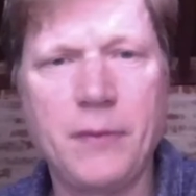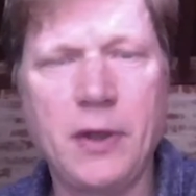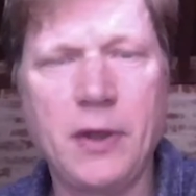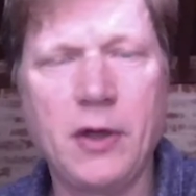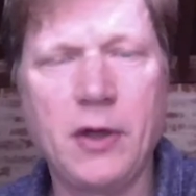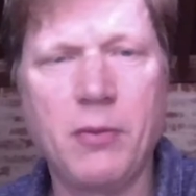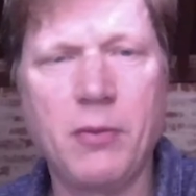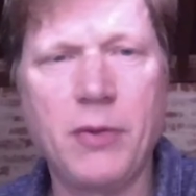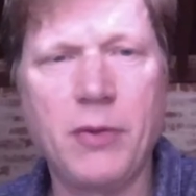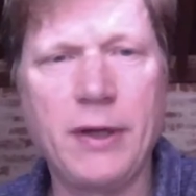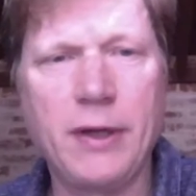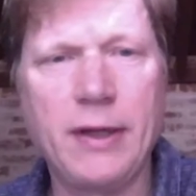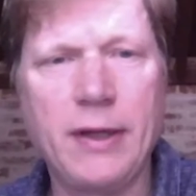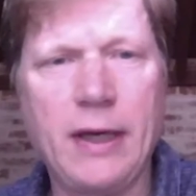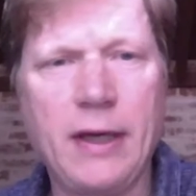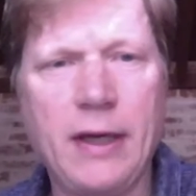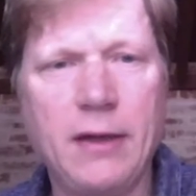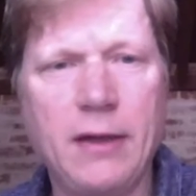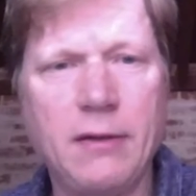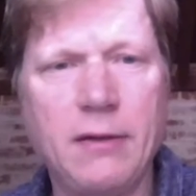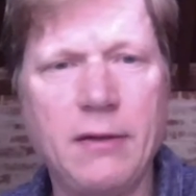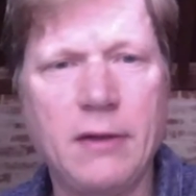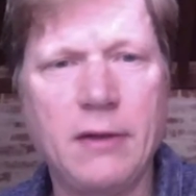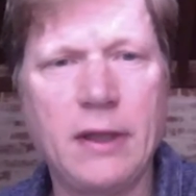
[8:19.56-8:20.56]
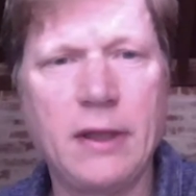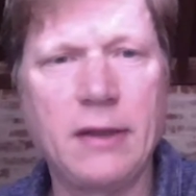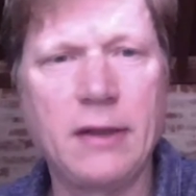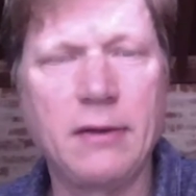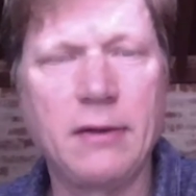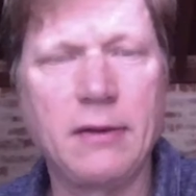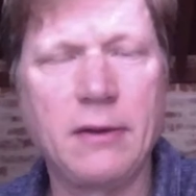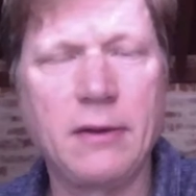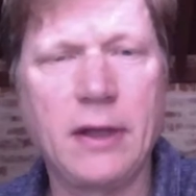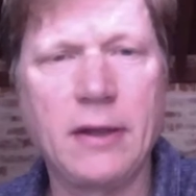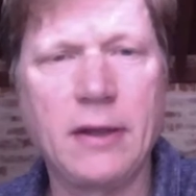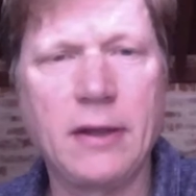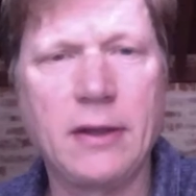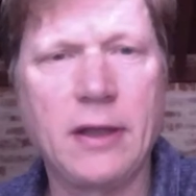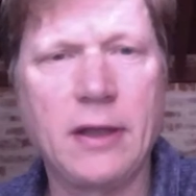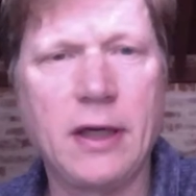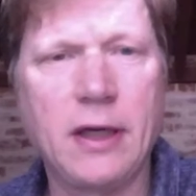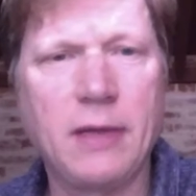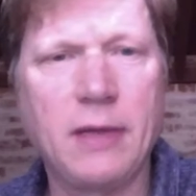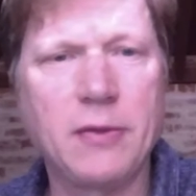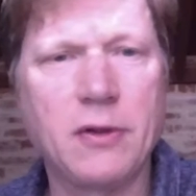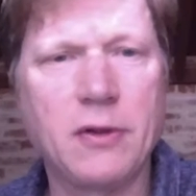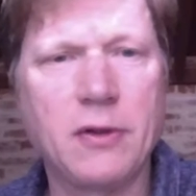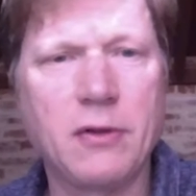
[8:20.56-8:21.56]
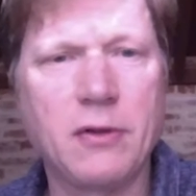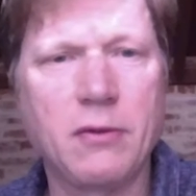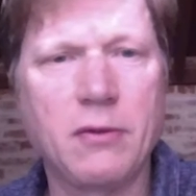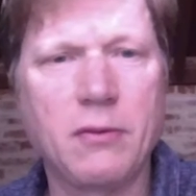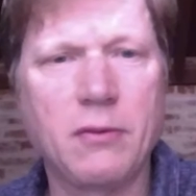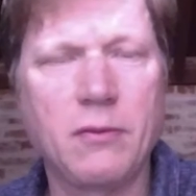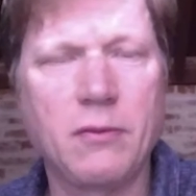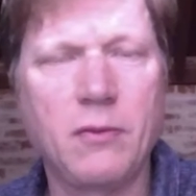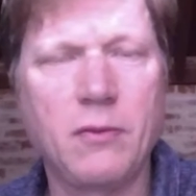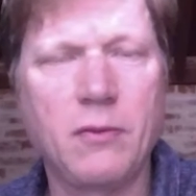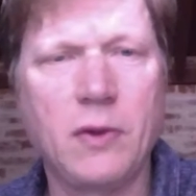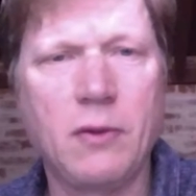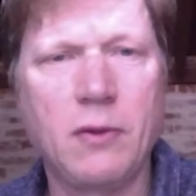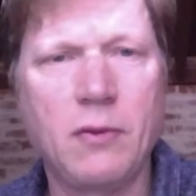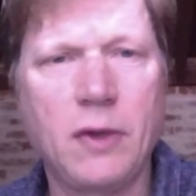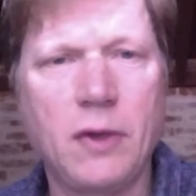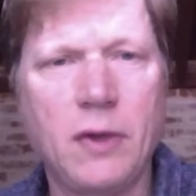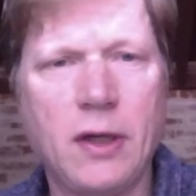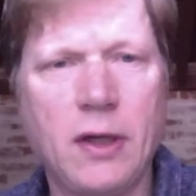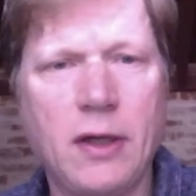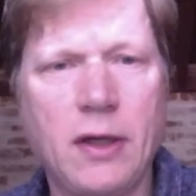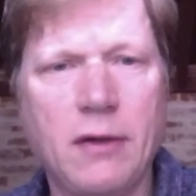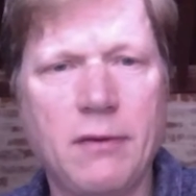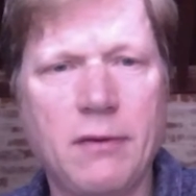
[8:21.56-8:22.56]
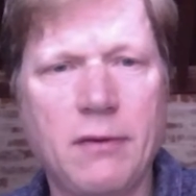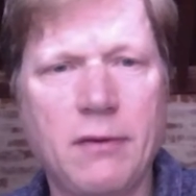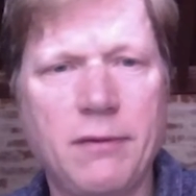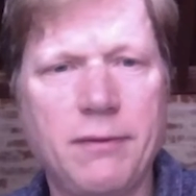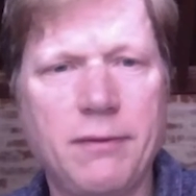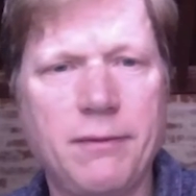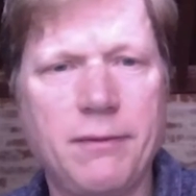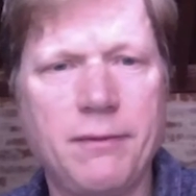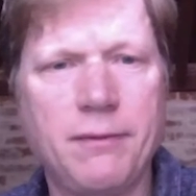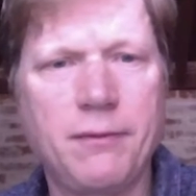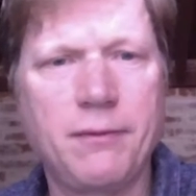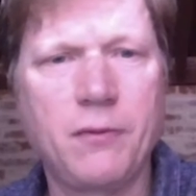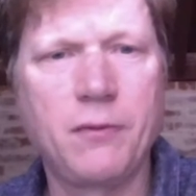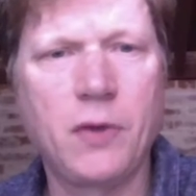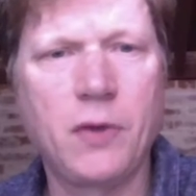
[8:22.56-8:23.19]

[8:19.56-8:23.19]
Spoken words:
bring that at times, or what do you